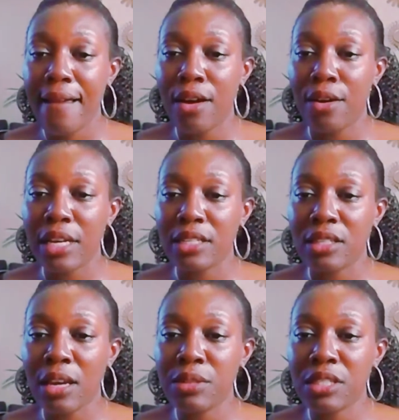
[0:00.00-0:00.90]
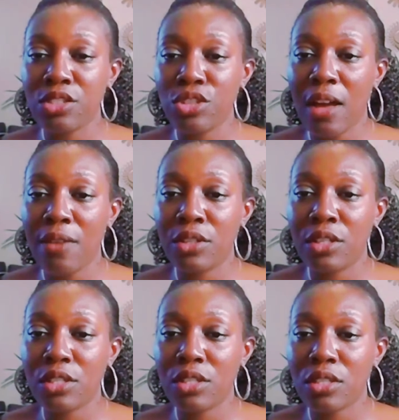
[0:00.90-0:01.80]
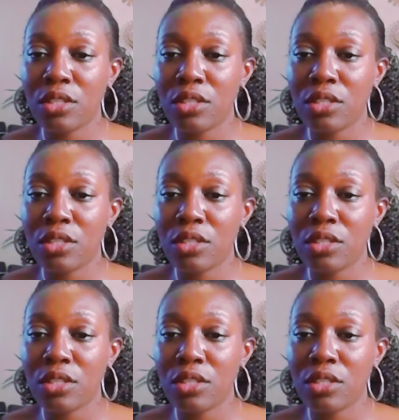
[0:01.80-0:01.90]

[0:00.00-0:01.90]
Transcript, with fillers: Okay, so that was the travel nurse.